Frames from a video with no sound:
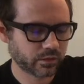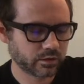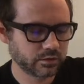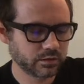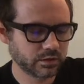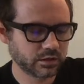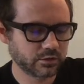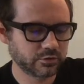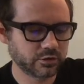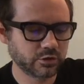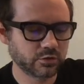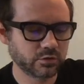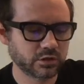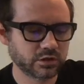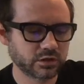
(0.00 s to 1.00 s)
Yeah, I don't
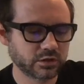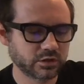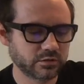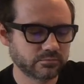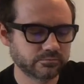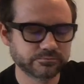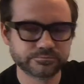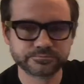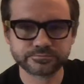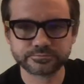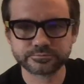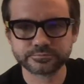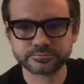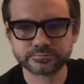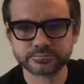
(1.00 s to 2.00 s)
know, um,
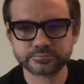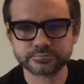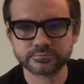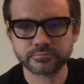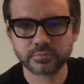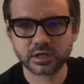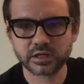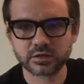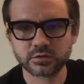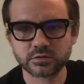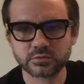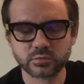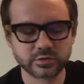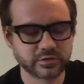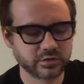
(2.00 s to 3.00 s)

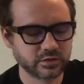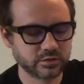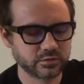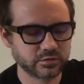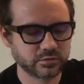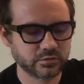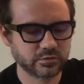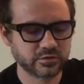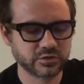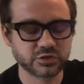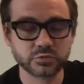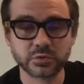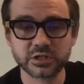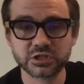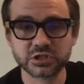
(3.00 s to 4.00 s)
Michael, what the
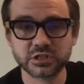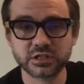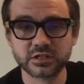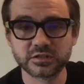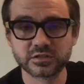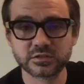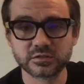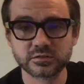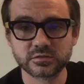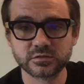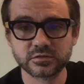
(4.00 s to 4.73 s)
situation is.